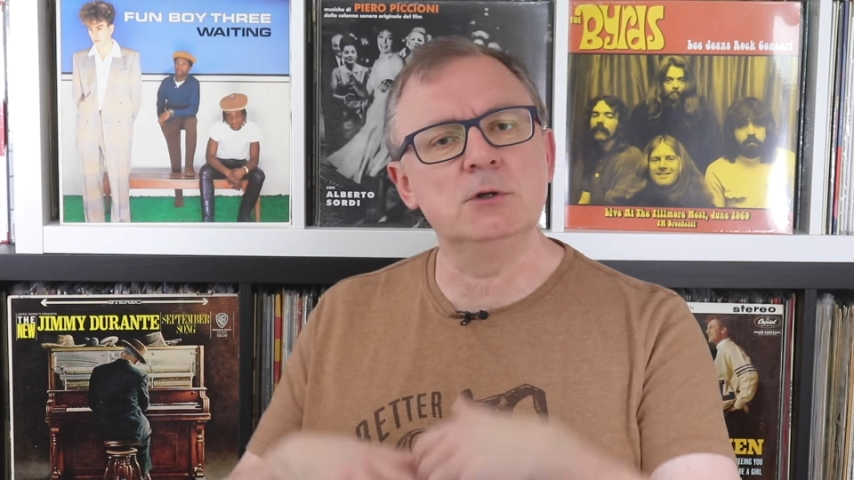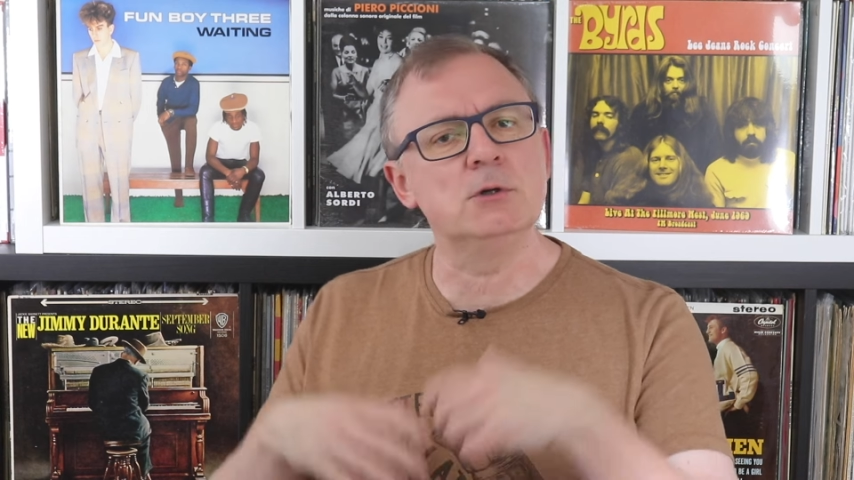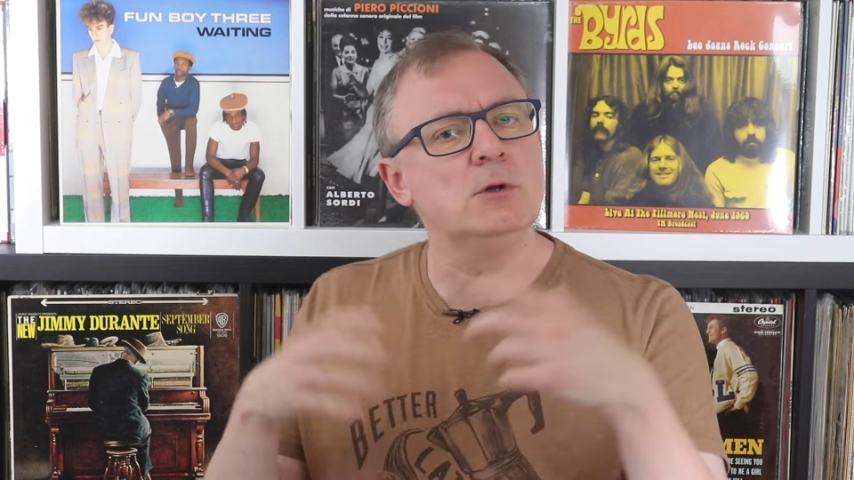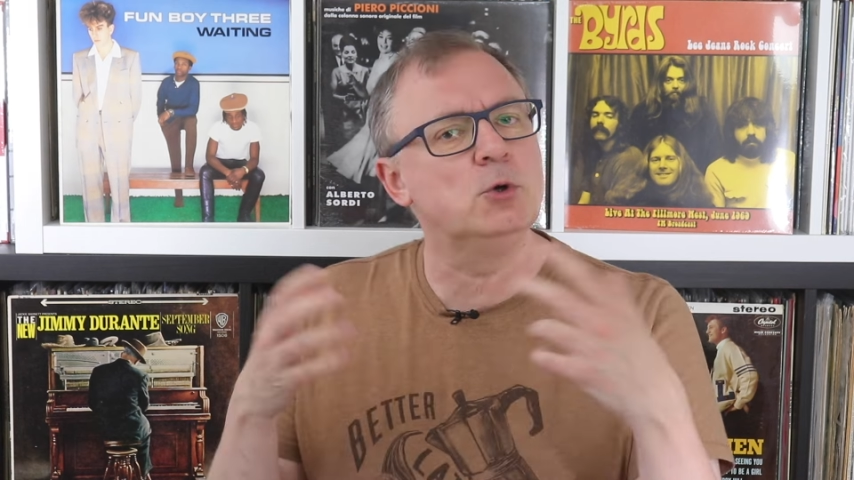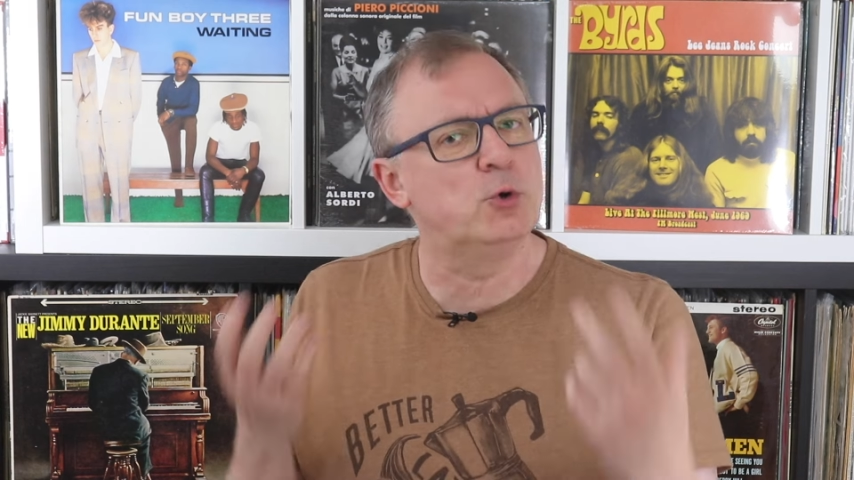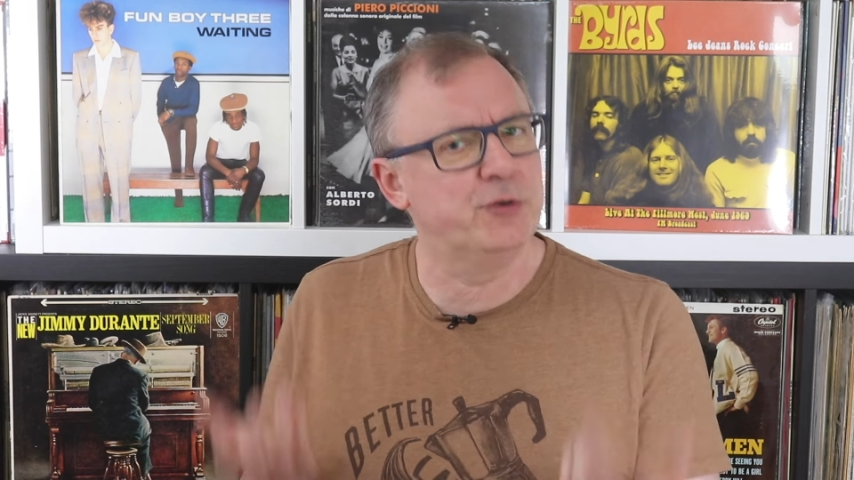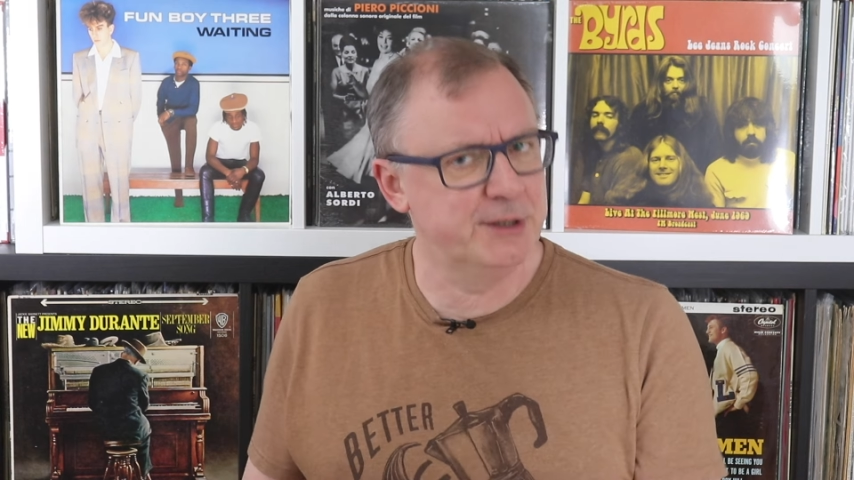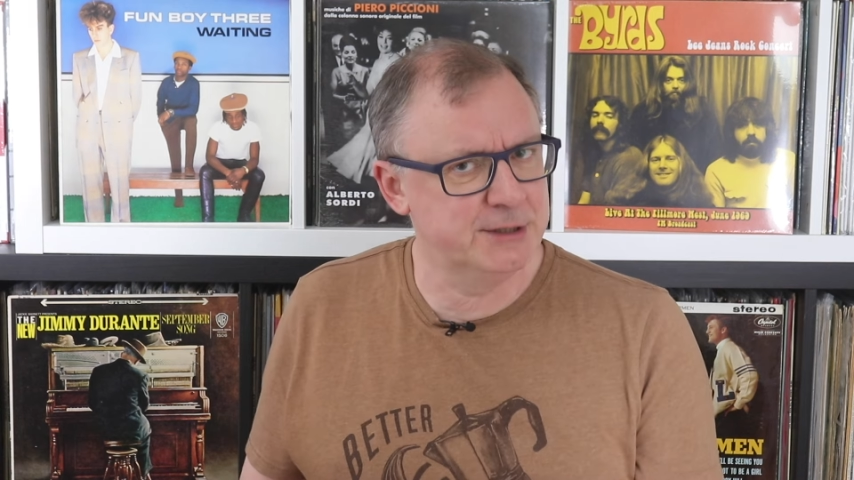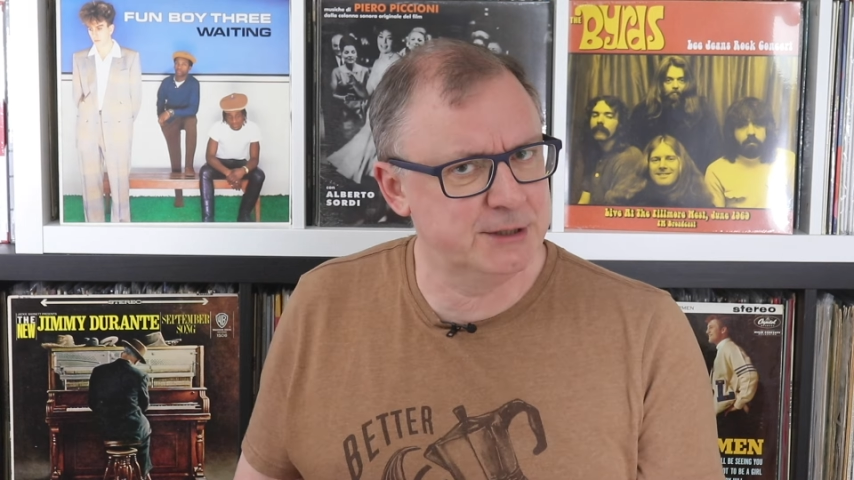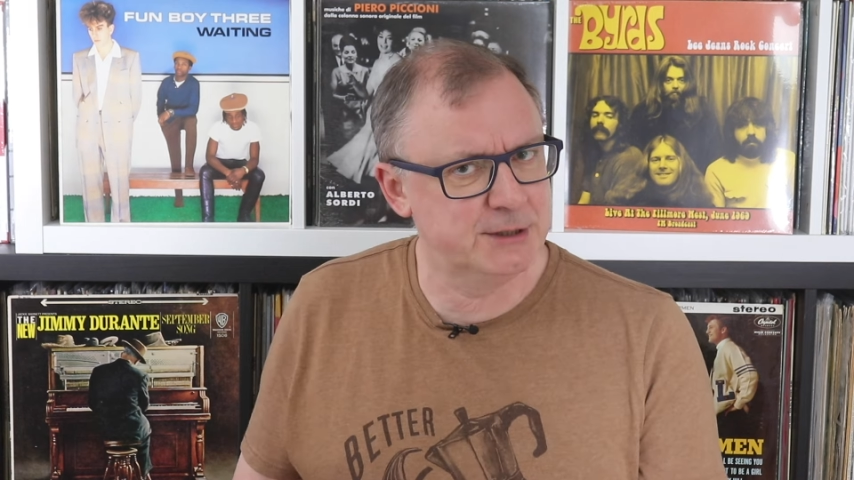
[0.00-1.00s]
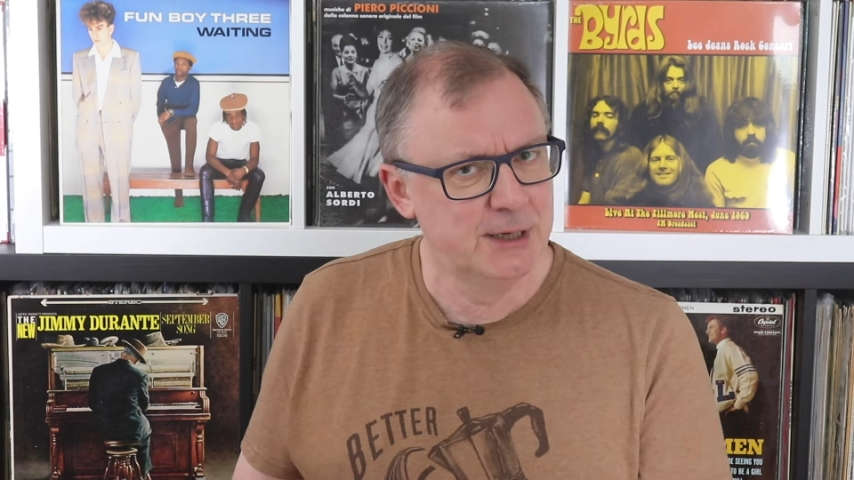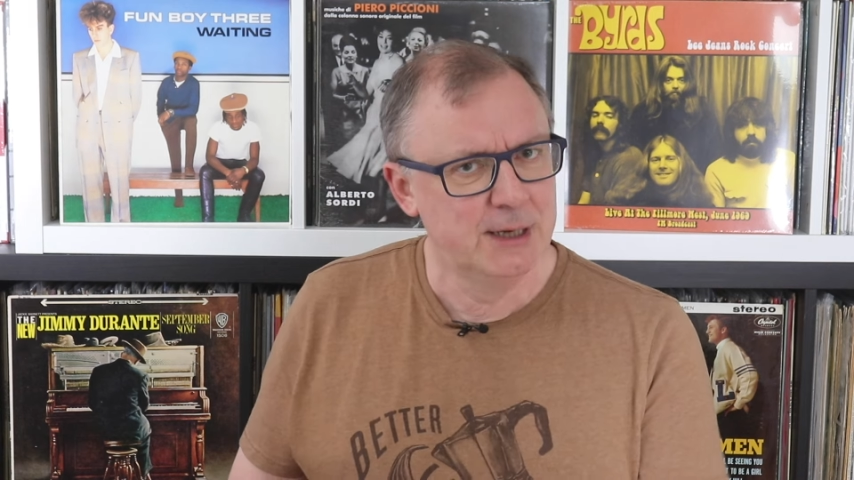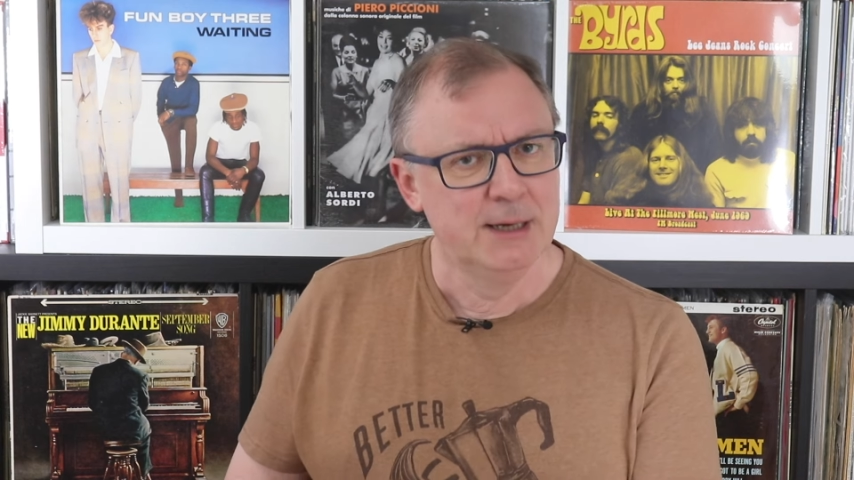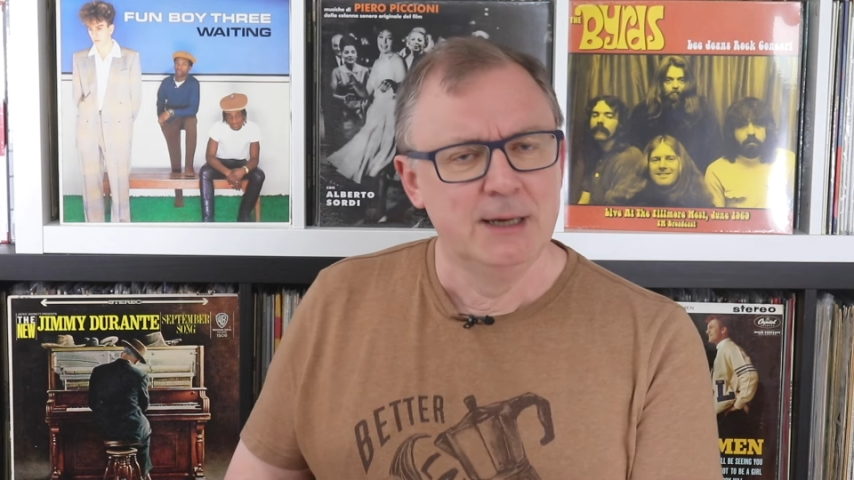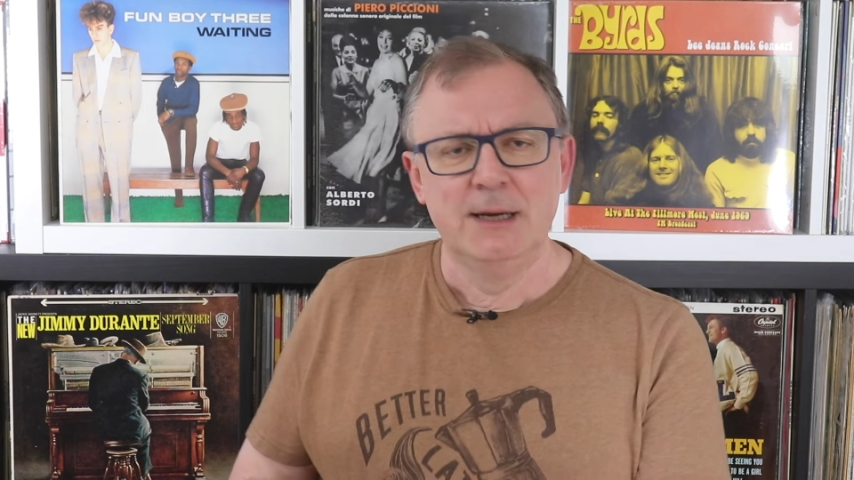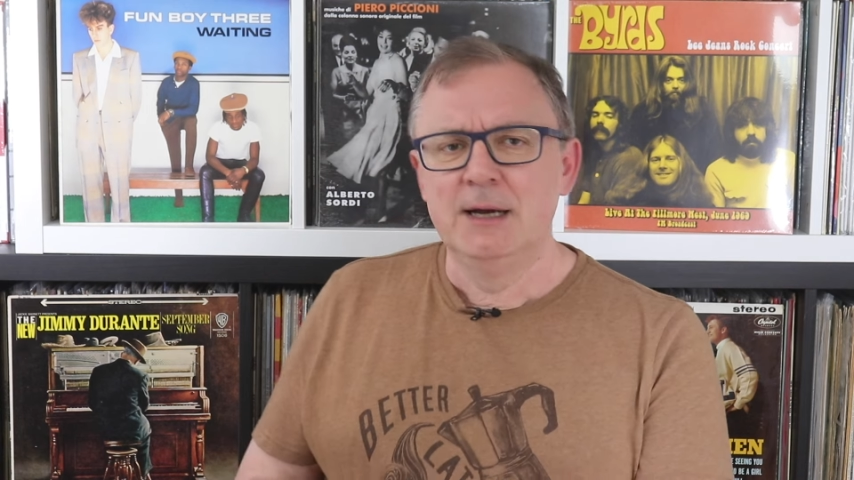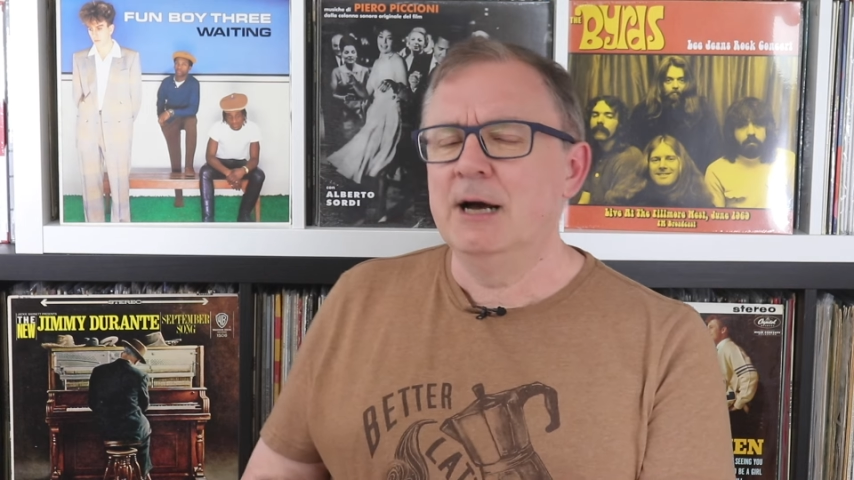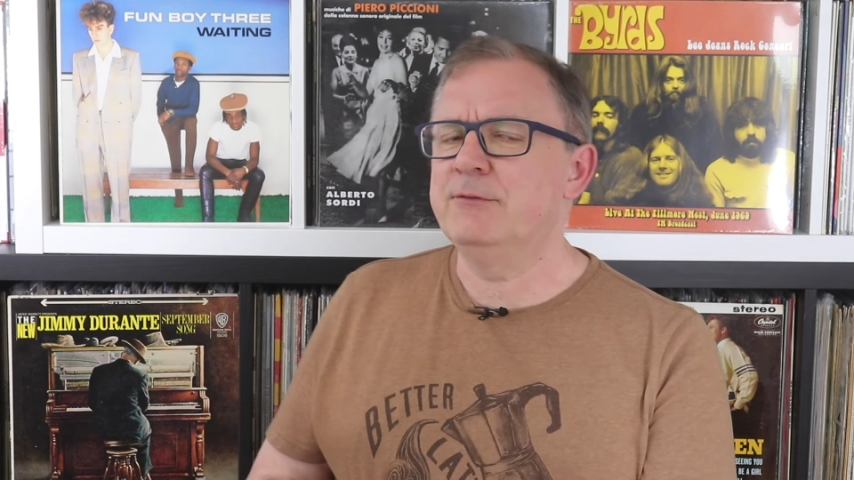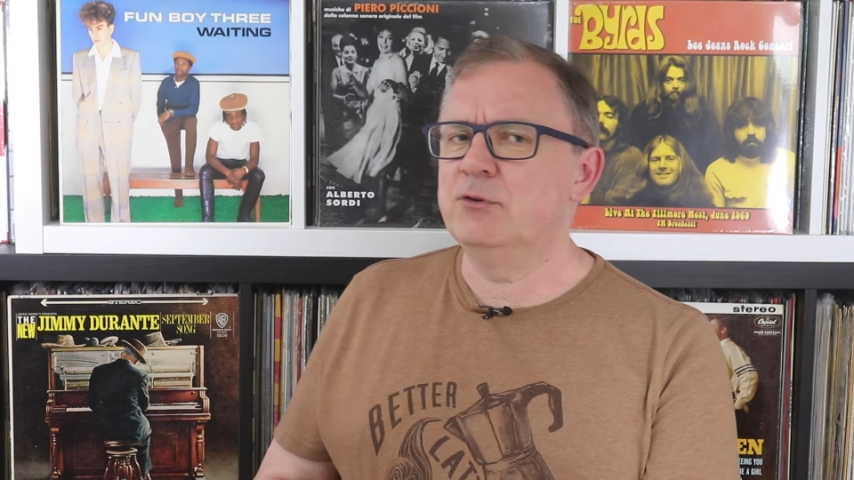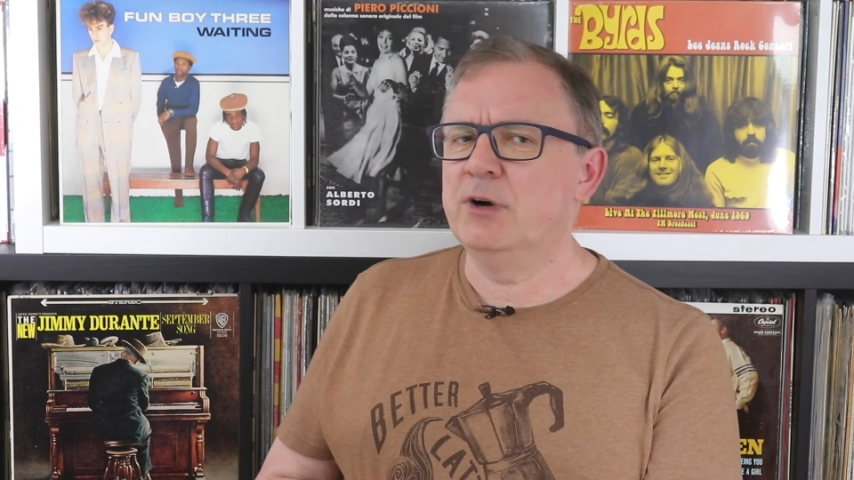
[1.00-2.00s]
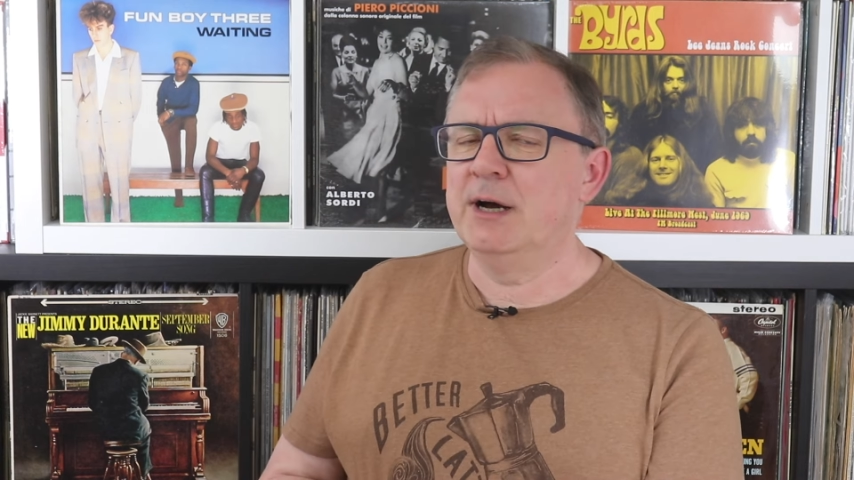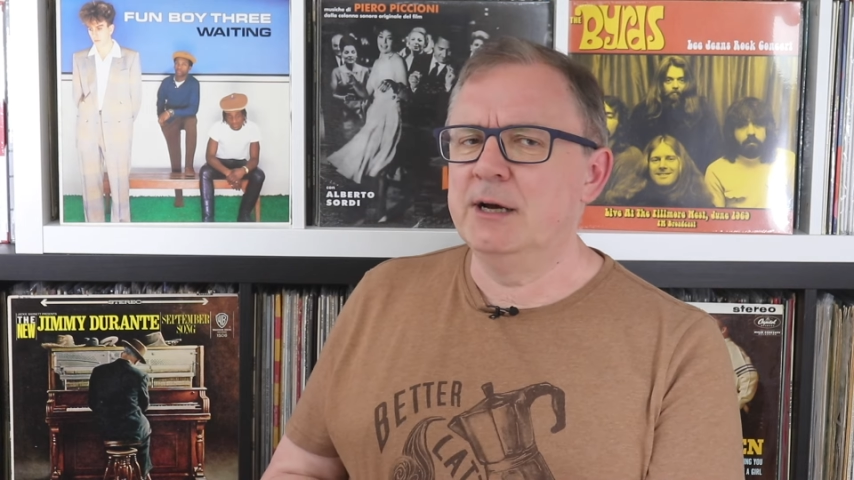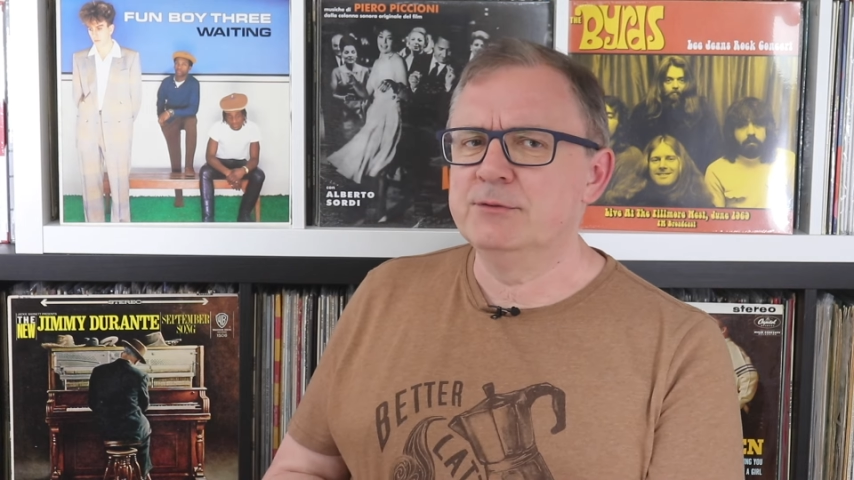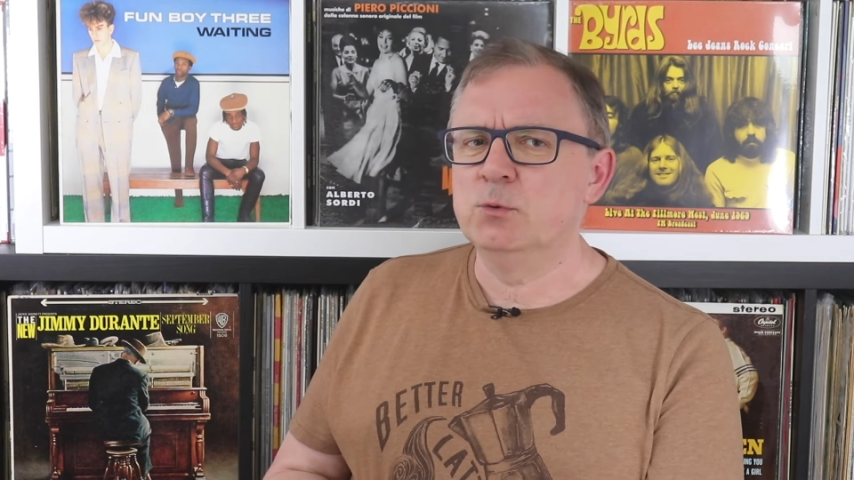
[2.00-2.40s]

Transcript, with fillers: glorious, have arrived